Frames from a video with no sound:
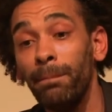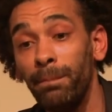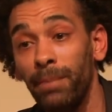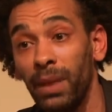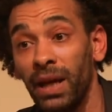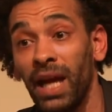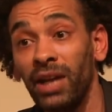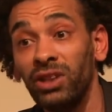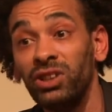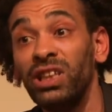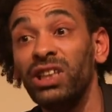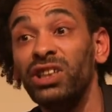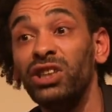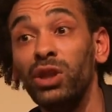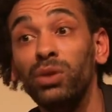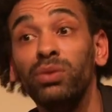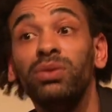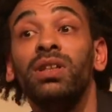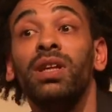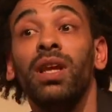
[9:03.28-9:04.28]
But actually
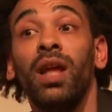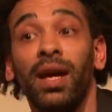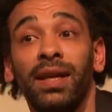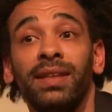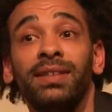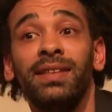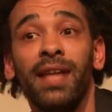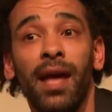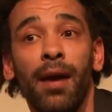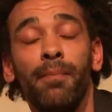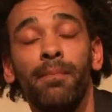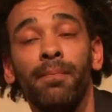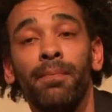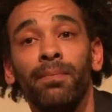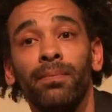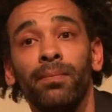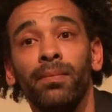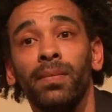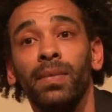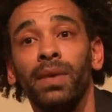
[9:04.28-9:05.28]
utilize them
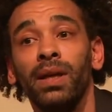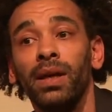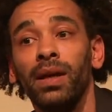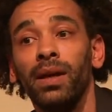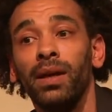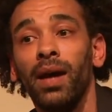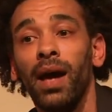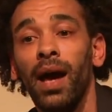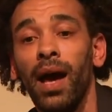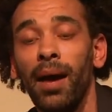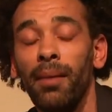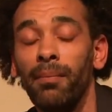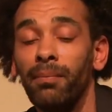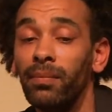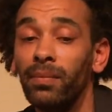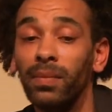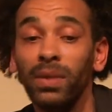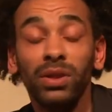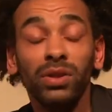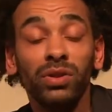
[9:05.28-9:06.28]

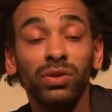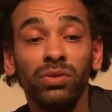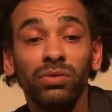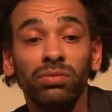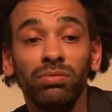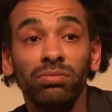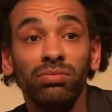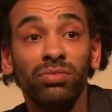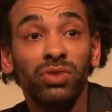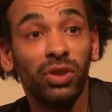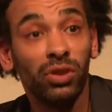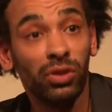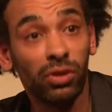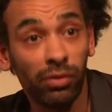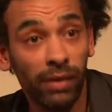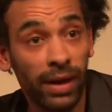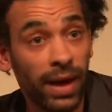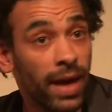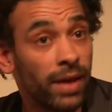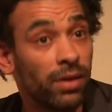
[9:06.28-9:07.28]
um, to
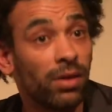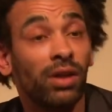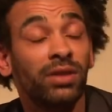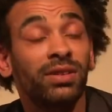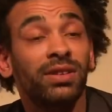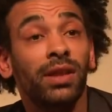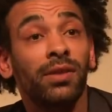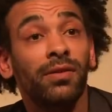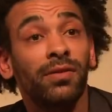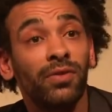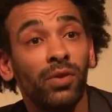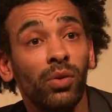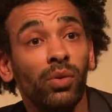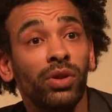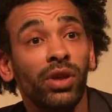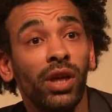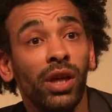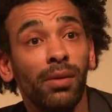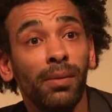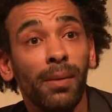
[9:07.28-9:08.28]
create content
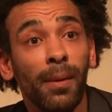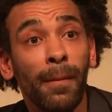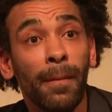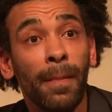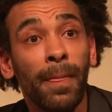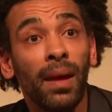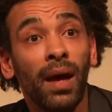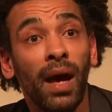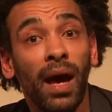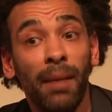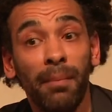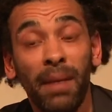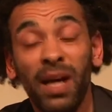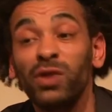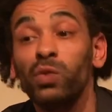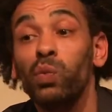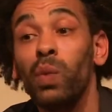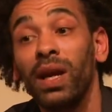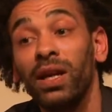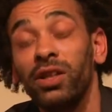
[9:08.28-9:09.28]
for you. Um,
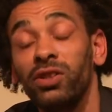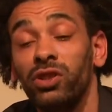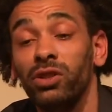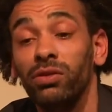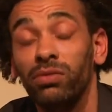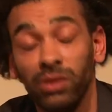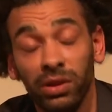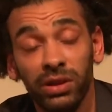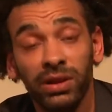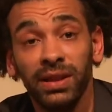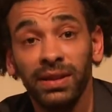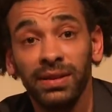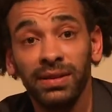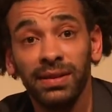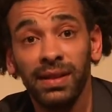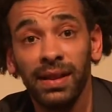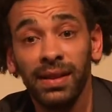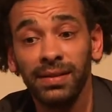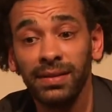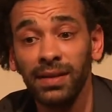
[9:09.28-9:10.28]
as well as your
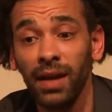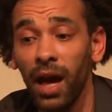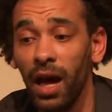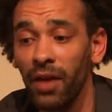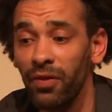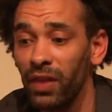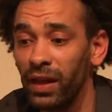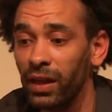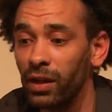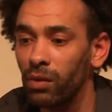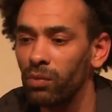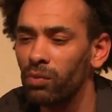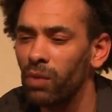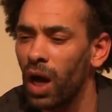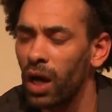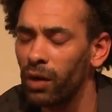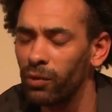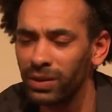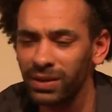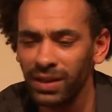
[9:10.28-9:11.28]
audiences. I think
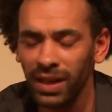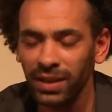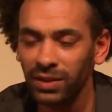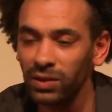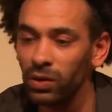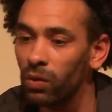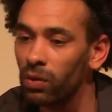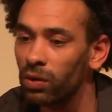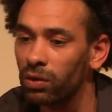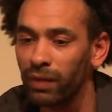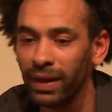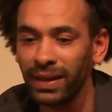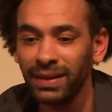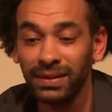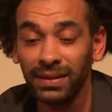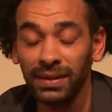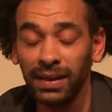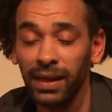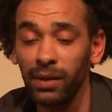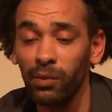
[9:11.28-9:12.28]
I was at a talk
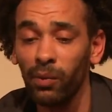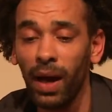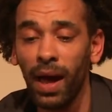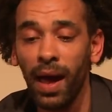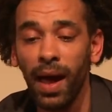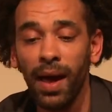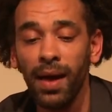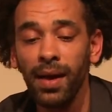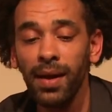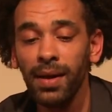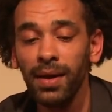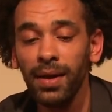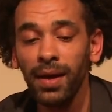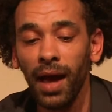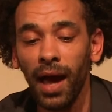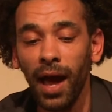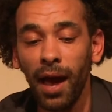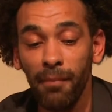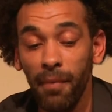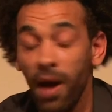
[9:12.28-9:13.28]
recently where,
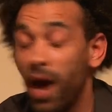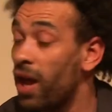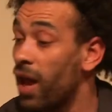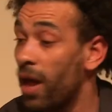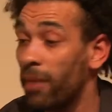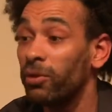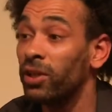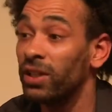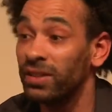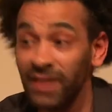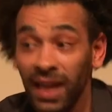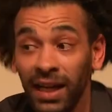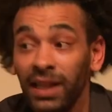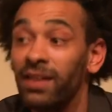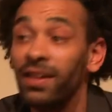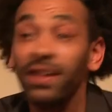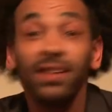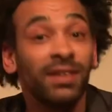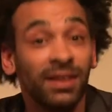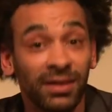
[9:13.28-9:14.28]
um, and I'm going to tell
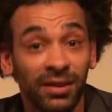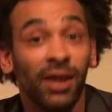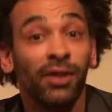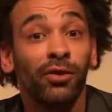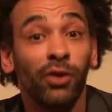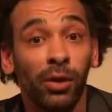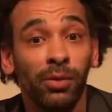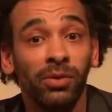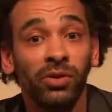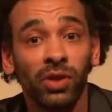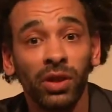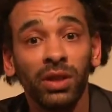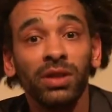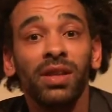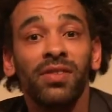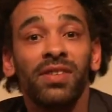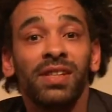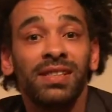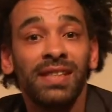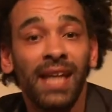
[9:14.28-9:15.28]
you this because I thought it was
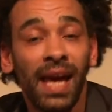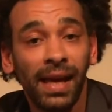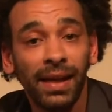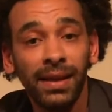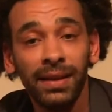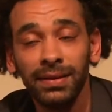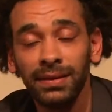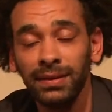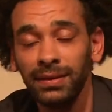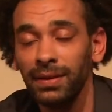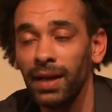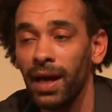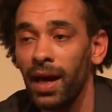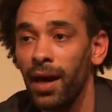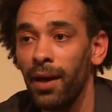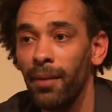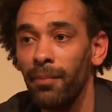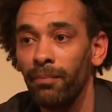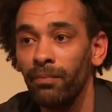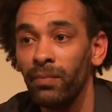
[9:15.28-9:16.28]
good. The Tate
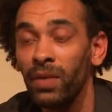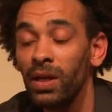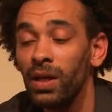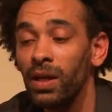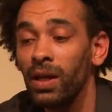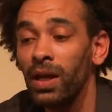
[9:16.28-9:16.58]
um,